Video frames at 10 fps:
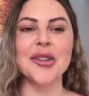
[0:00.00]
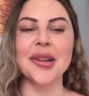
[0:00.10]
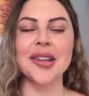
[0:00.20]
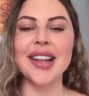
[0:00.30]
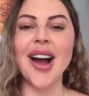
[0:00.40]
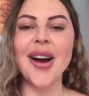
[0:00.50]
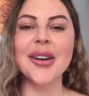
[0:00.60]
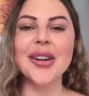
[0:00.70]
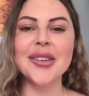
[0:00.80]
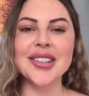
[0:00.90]
to
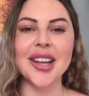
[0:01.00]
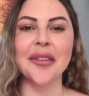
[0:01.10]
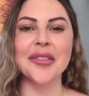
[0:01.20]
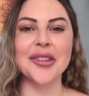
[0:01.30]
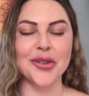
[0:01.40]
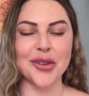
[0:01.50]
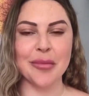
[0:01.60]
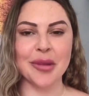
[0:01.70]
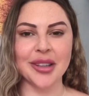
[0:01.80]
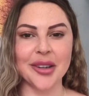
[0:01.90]
allow yourself to
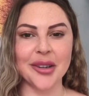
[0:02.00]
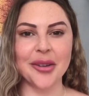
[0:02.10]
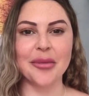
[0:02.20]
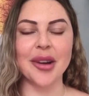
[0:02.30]
dream a little,